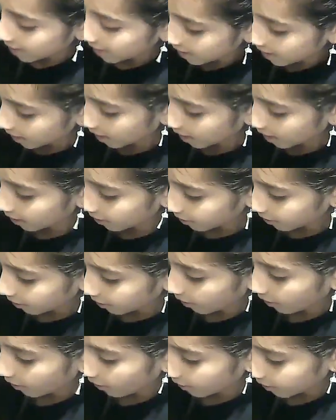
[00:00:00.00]
the stuff
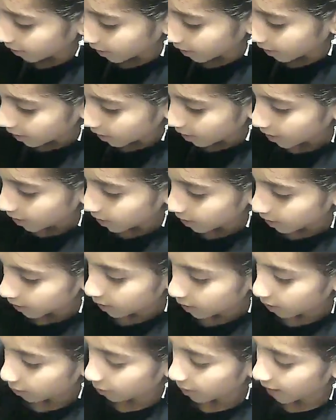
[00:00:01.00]

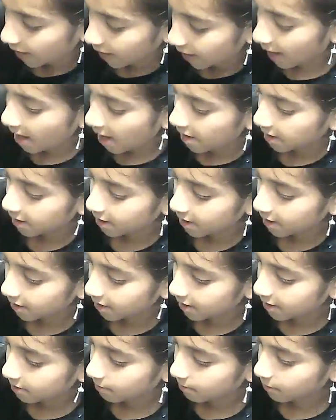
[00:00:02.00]
that we add
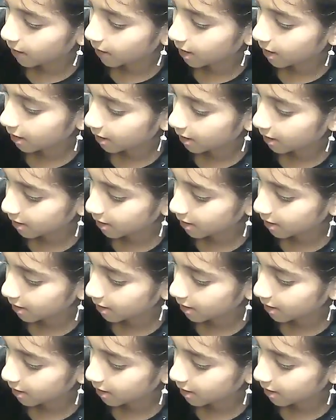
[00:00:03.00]
into